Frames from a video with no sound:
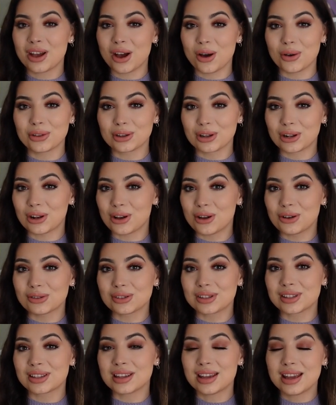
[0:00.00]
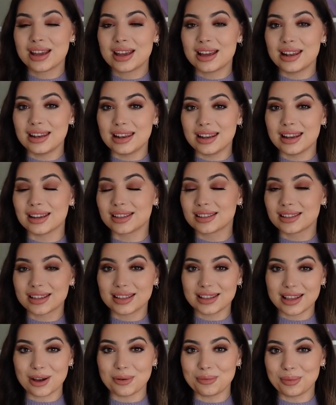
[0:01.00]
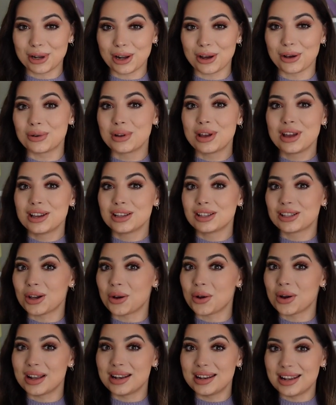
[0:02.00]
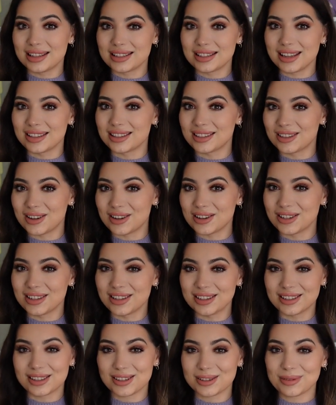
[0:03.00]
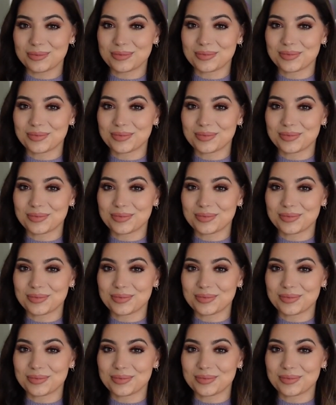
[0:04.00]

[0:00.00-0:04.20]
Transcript: all the clothes linked down below. So let's get started.